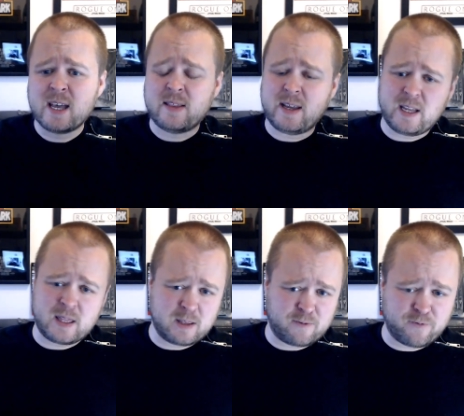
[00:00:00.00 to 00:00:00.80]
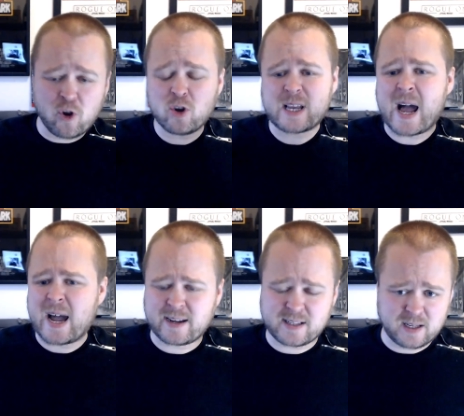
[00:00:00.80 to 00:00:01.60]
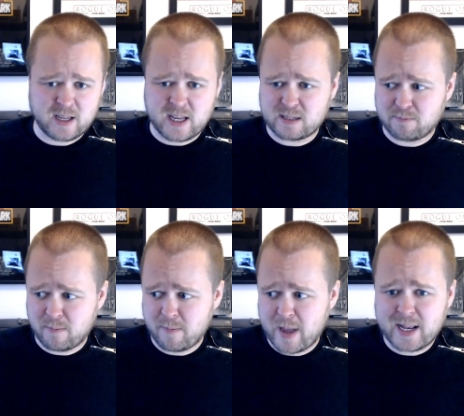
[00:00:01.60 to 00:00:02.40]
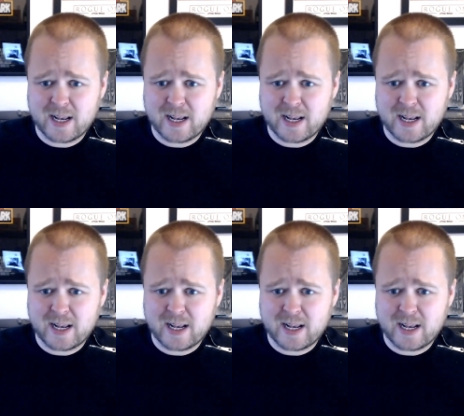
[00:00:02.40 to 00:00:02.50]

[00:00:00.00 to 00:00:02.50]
The, the, the first act is mainly